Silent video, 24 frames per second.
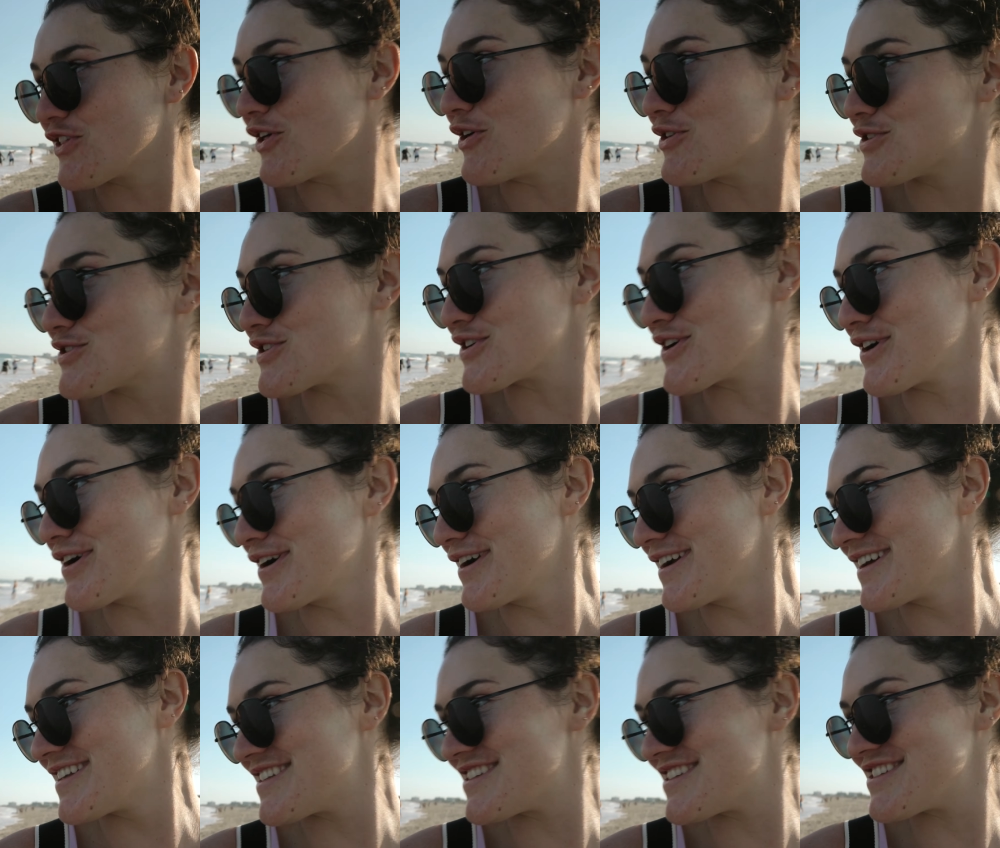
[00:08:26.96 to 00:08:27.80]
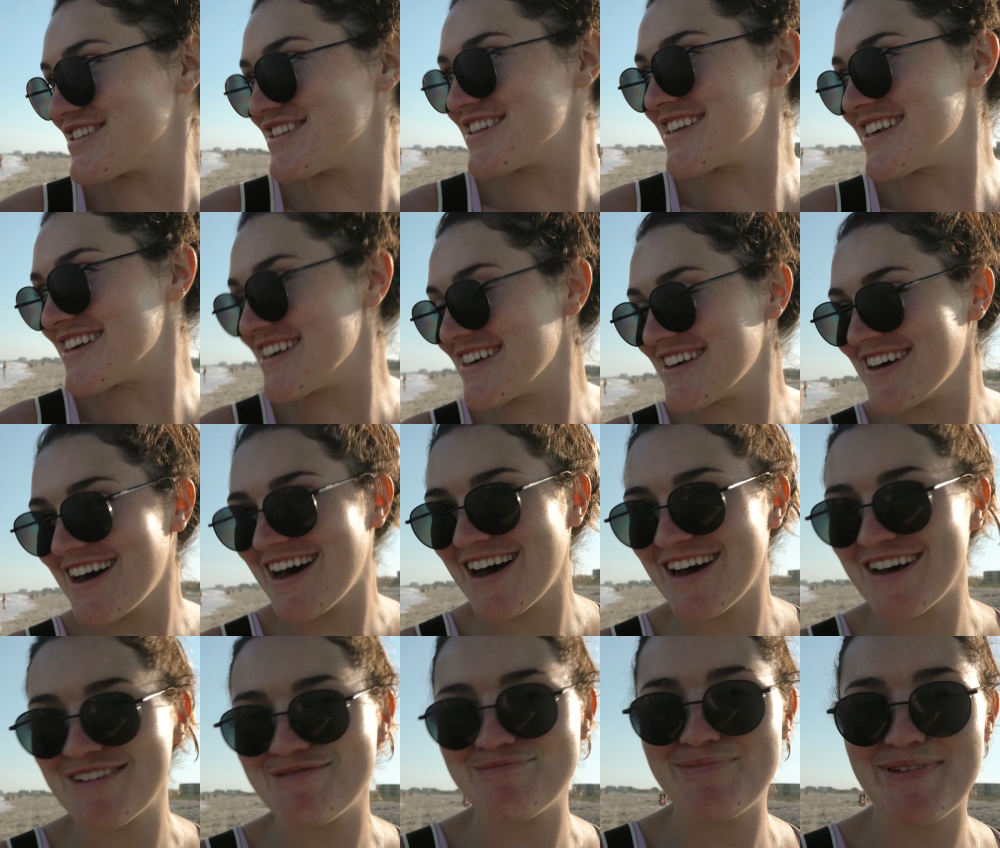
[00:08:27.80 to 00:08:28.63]
closer to the
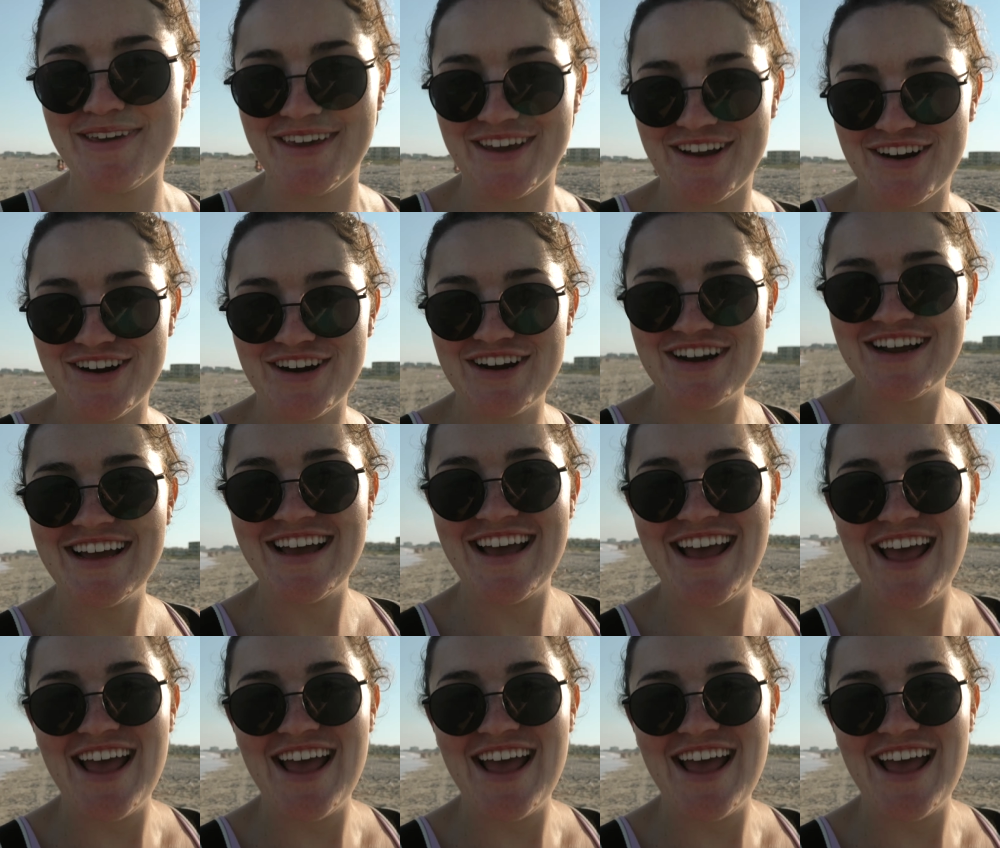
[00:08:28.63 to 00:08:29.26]
pier,